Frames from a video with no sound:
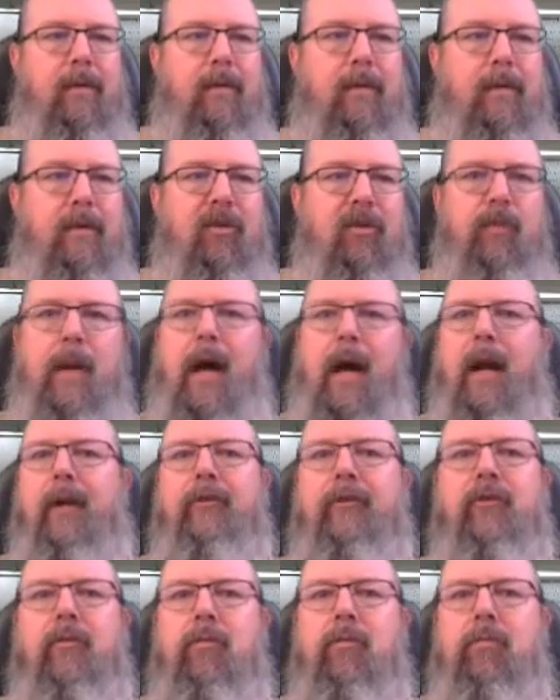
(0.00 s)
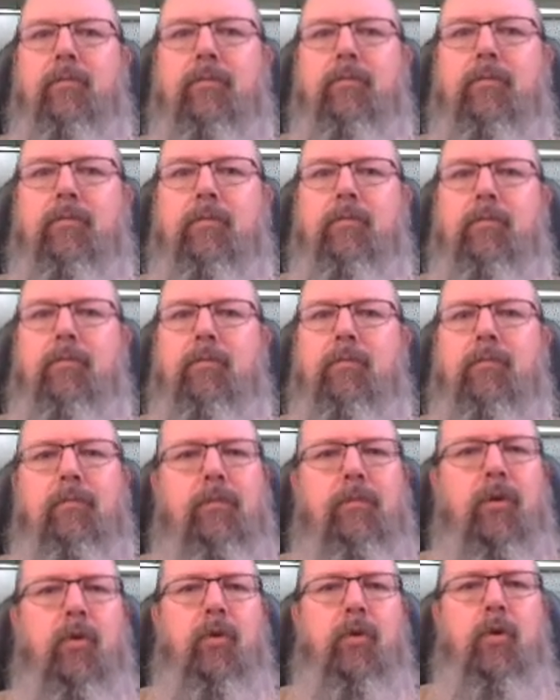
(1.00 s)
Just be honest.
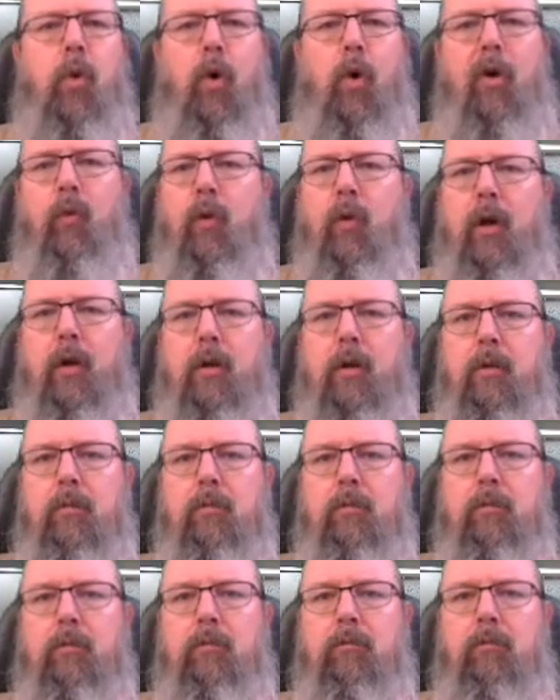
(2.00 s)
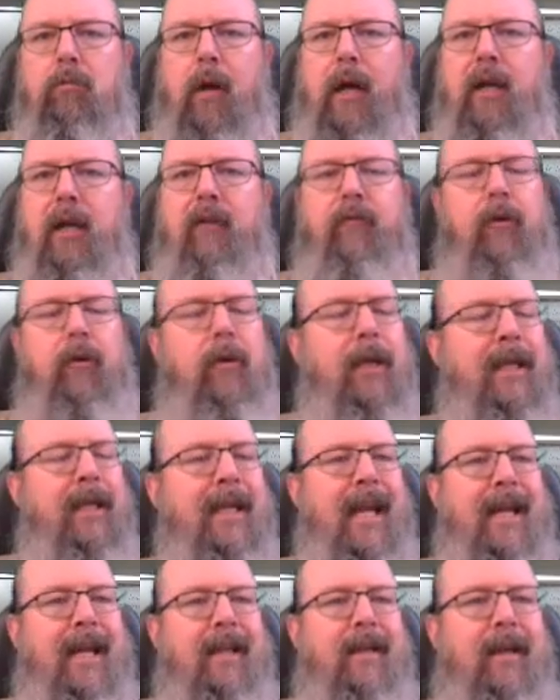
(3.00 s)
Do your work, right? If you didn't
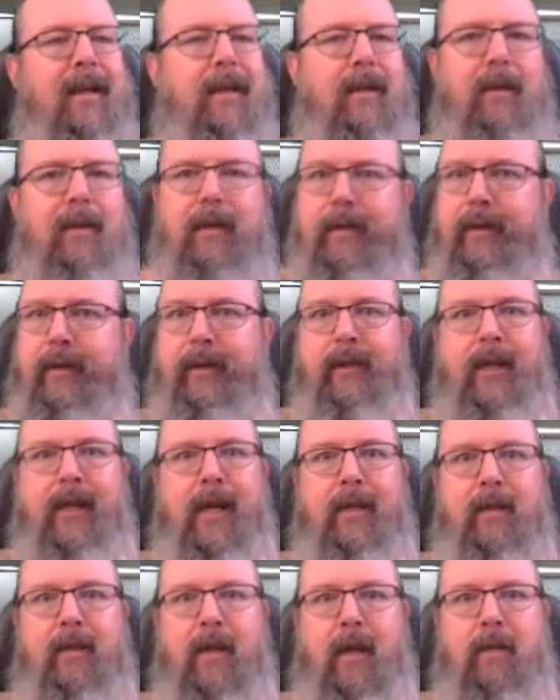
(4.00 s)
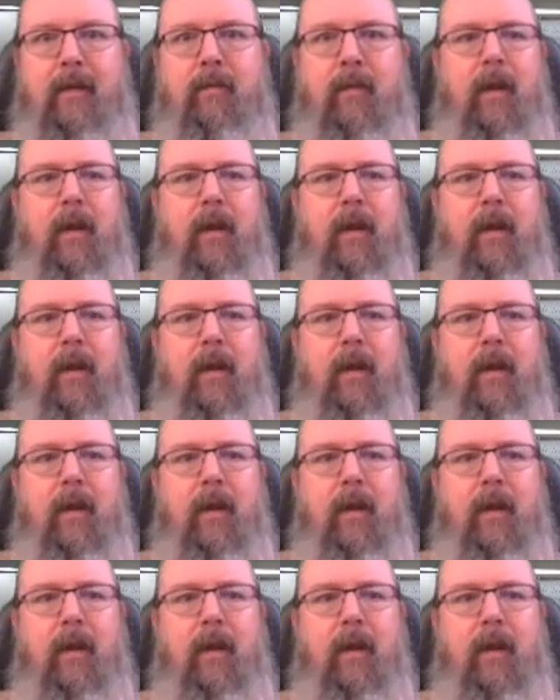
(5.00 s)
get it done, you didn't get it done.